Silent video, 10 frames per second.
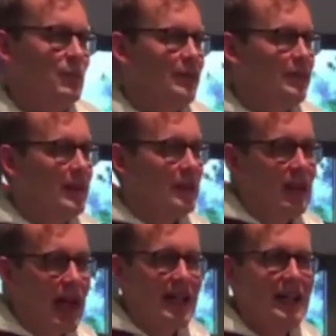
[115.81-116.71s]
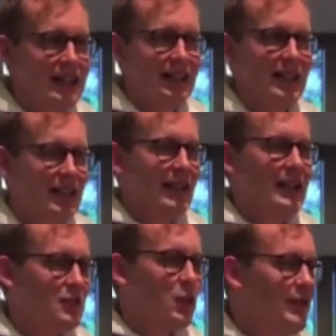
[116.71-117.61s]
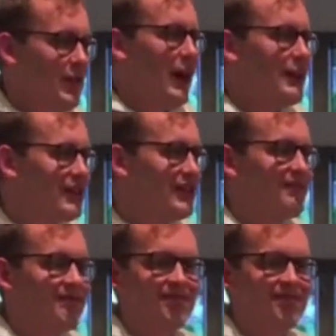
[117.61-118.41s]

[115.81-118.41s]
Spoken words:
We feel like He's with us.